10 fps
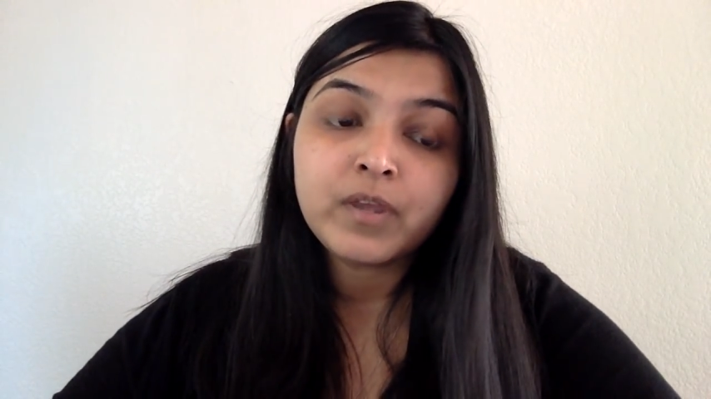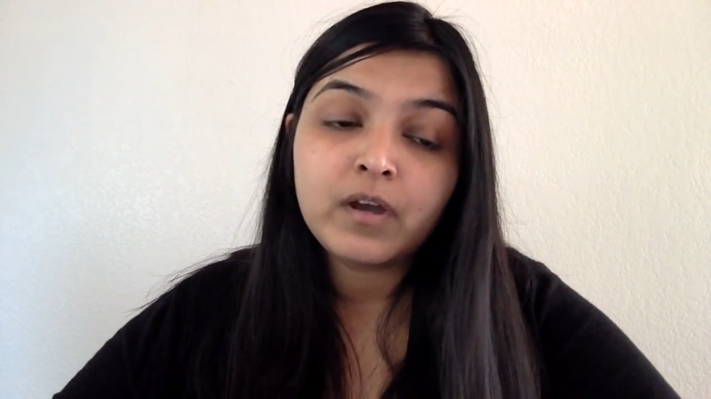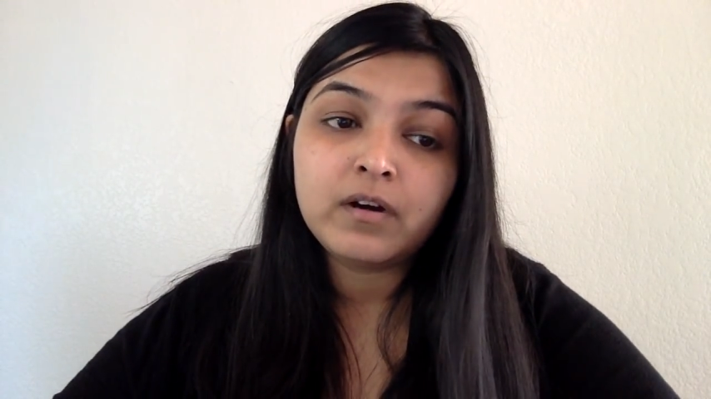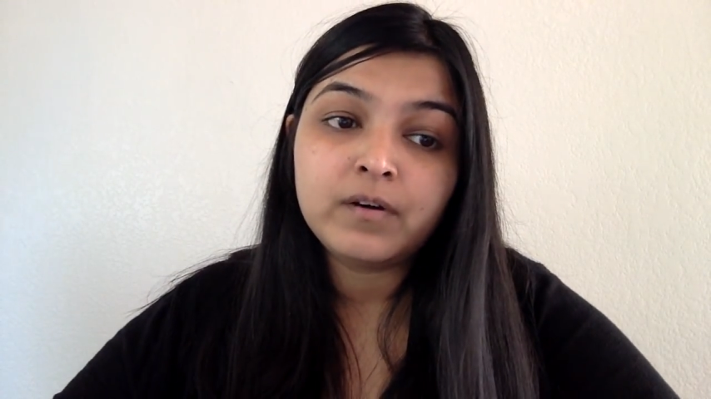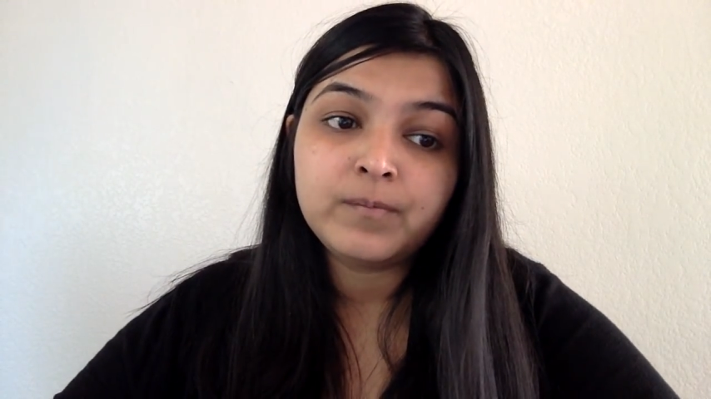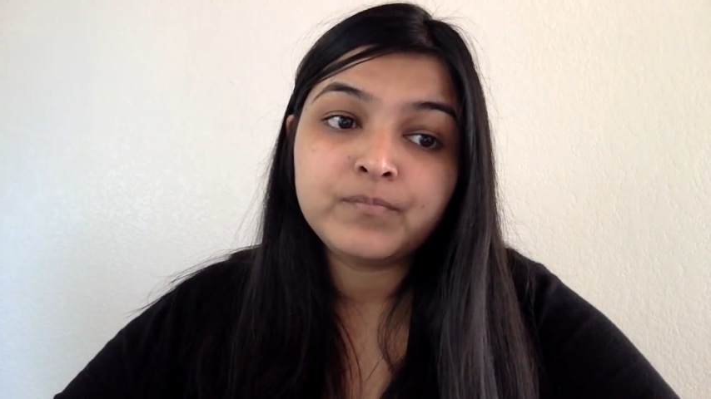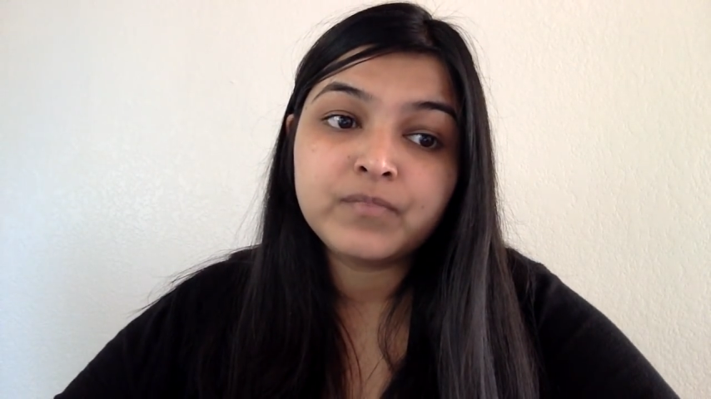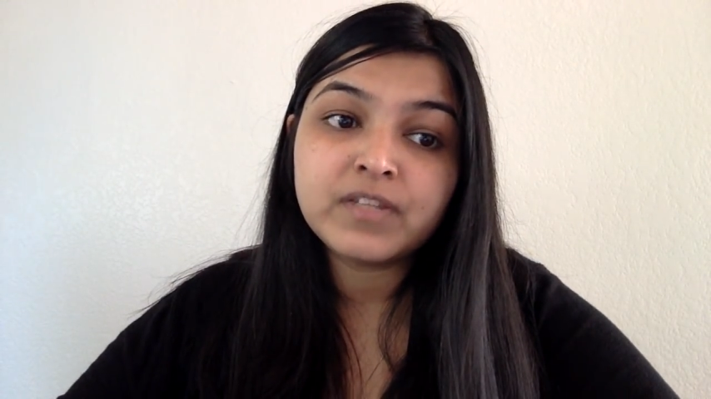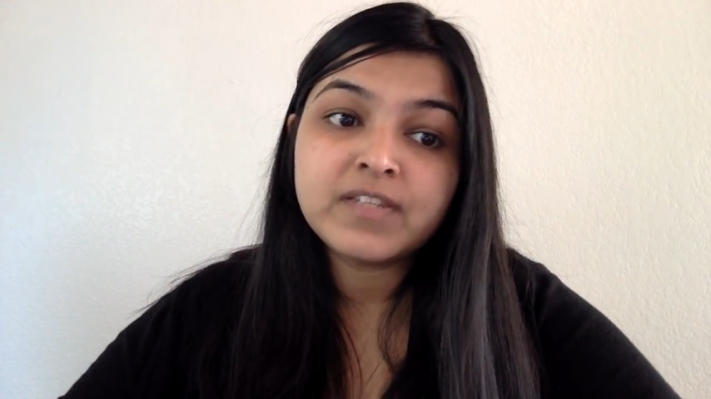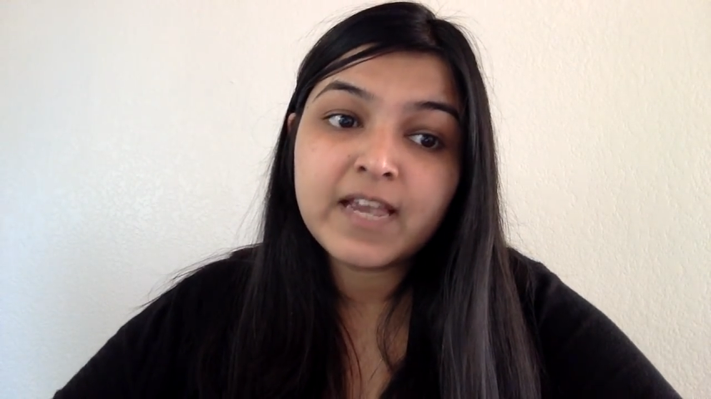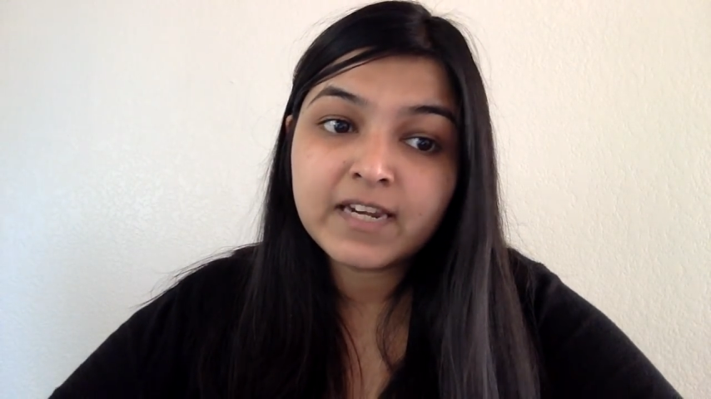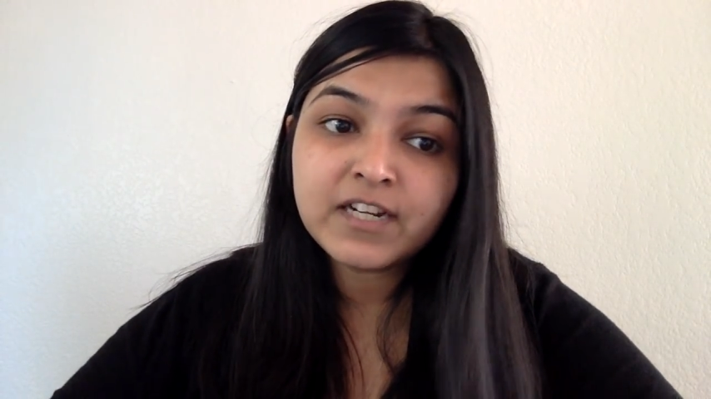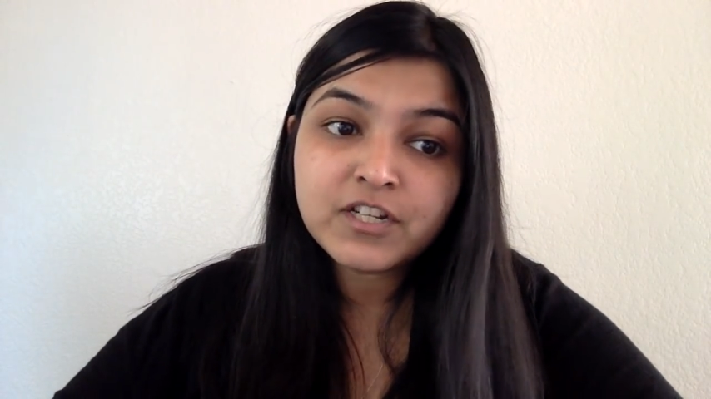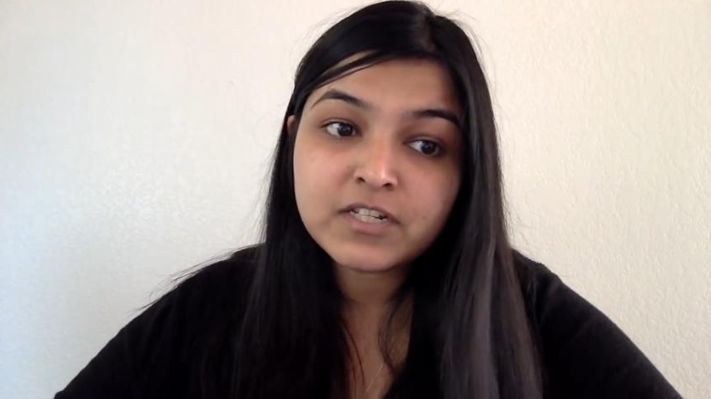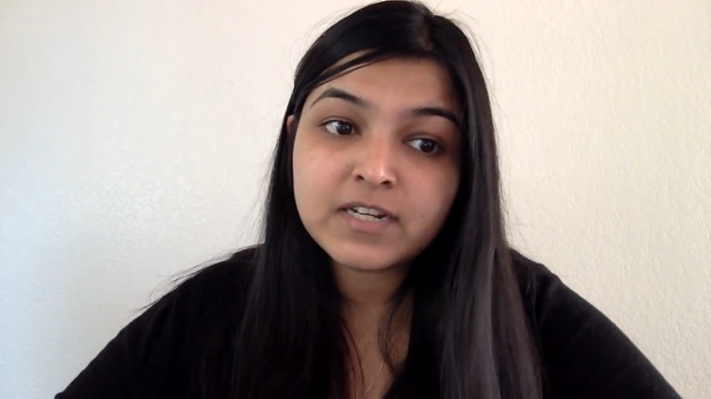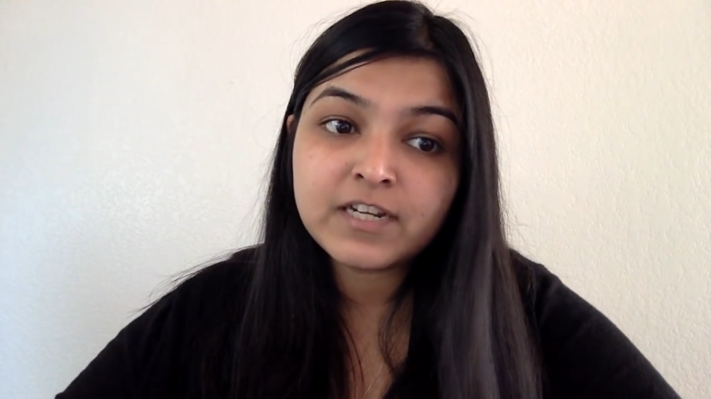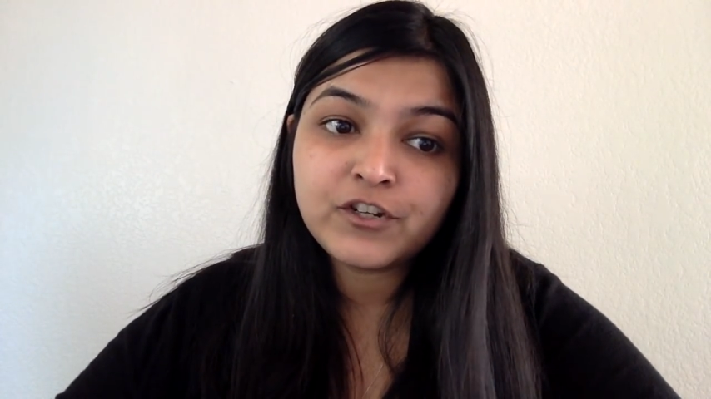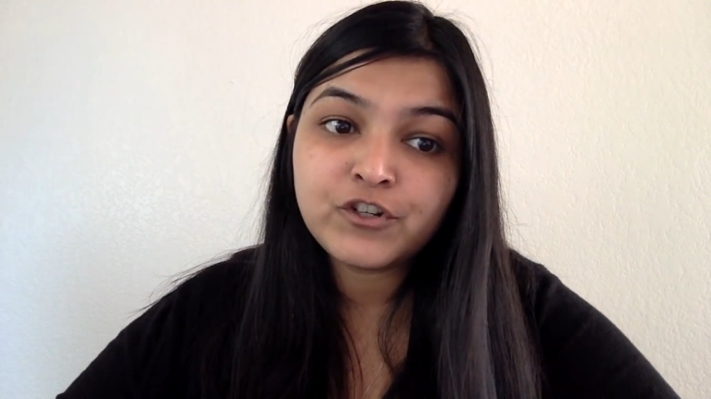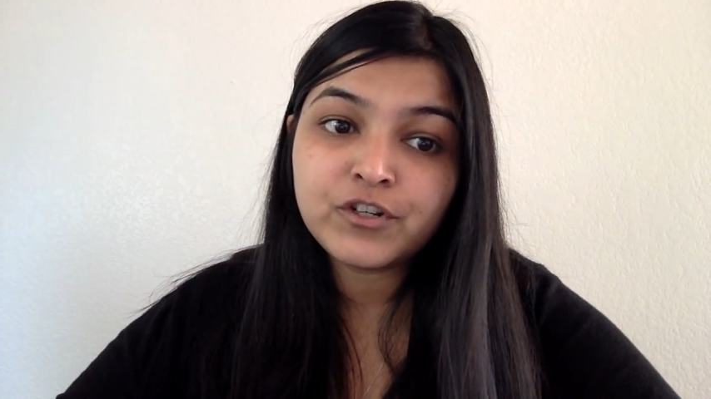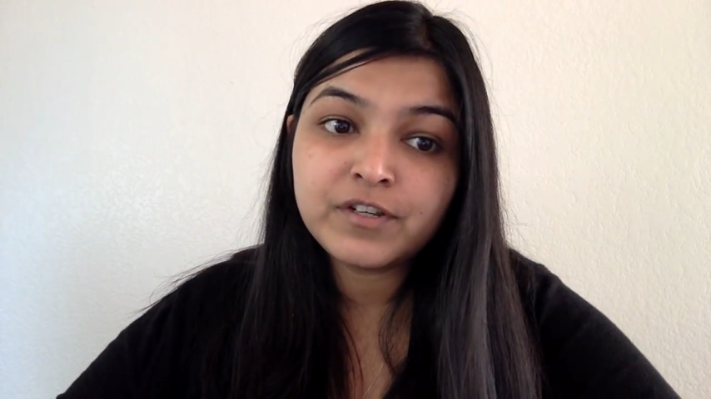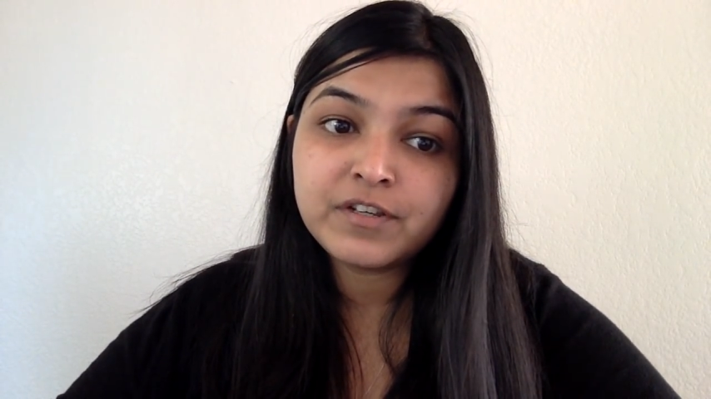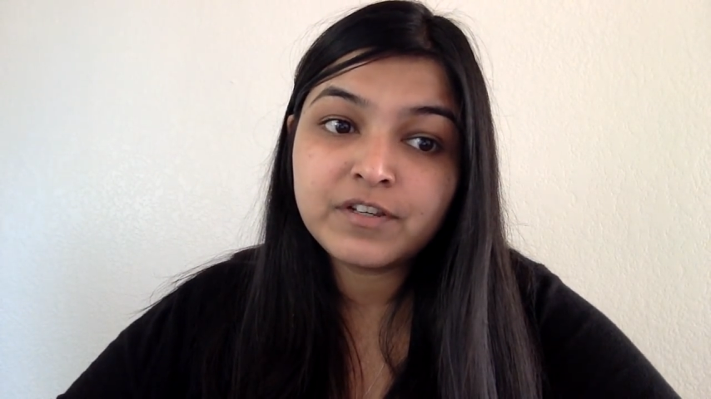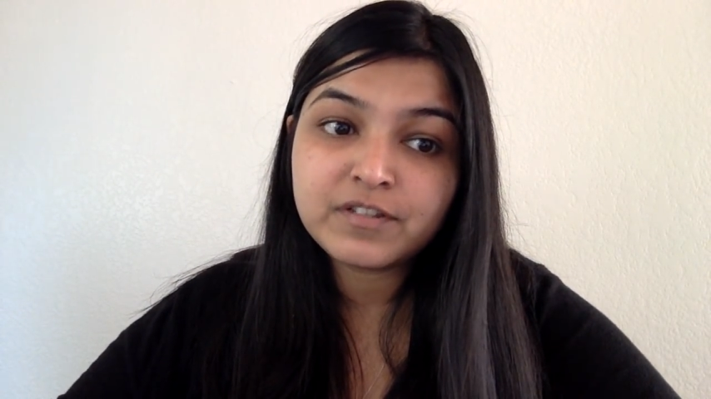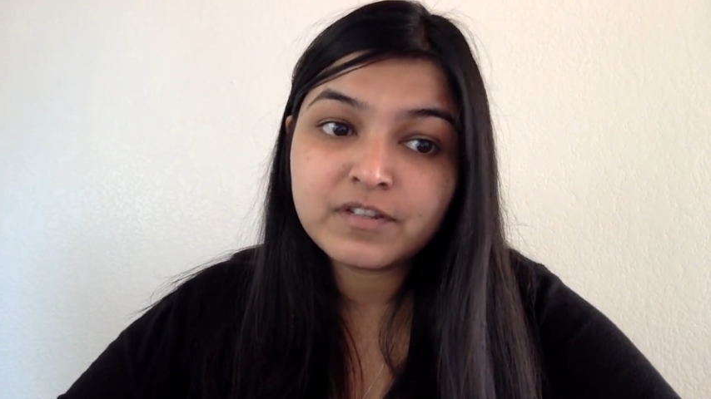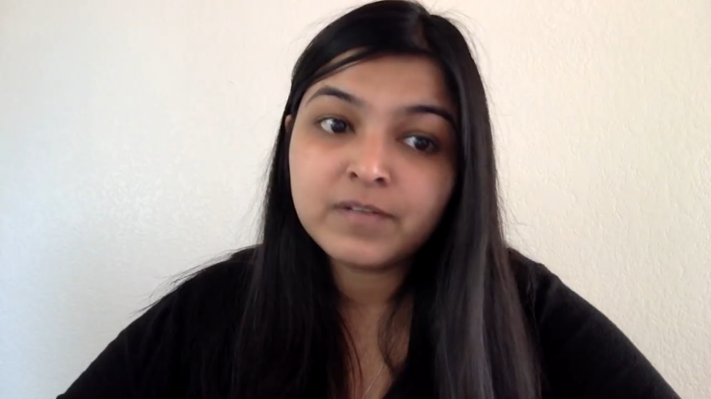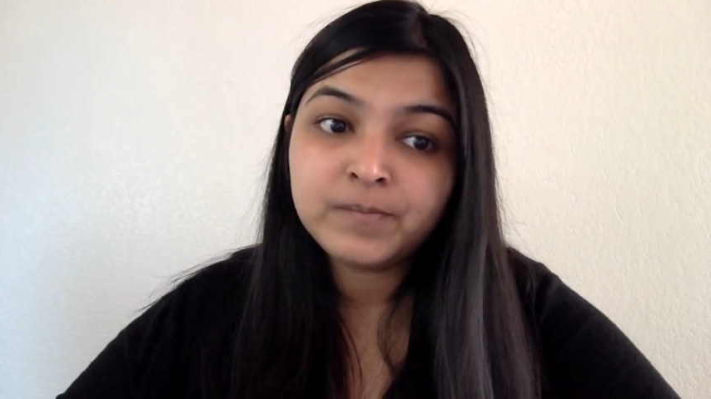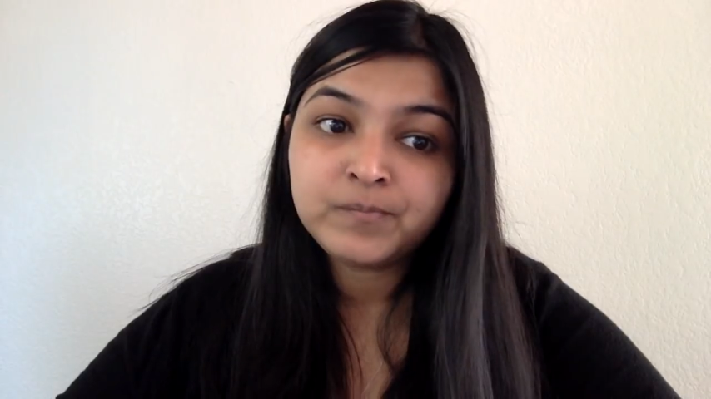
The second stage is